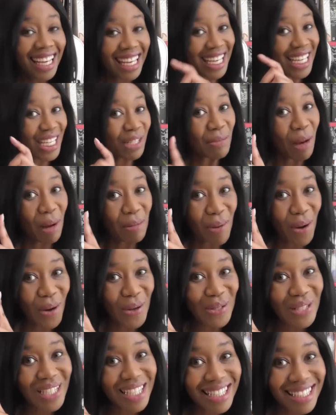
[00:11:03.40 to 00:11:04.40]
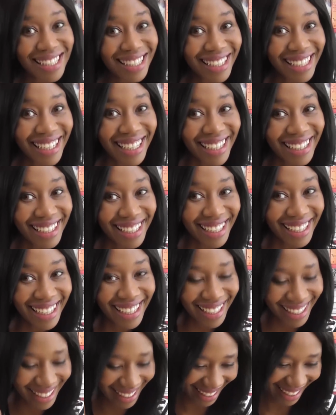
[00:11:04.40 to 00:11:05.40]
Here's my post,
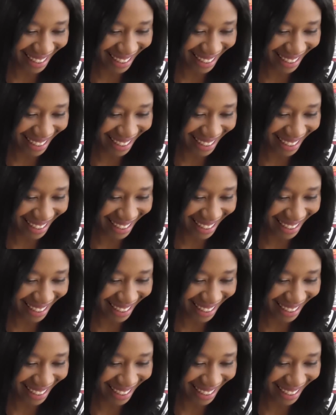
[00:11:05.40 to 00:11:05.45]
okay?